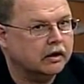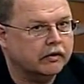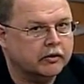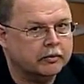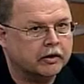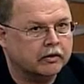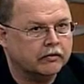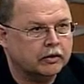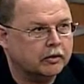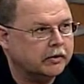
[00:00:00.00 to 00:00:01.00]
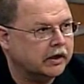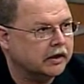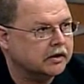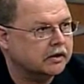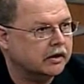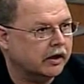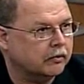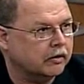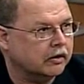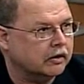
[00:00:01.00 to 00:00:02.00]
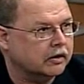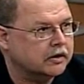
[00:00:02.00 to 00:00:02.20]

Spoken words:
of the peer review committees that were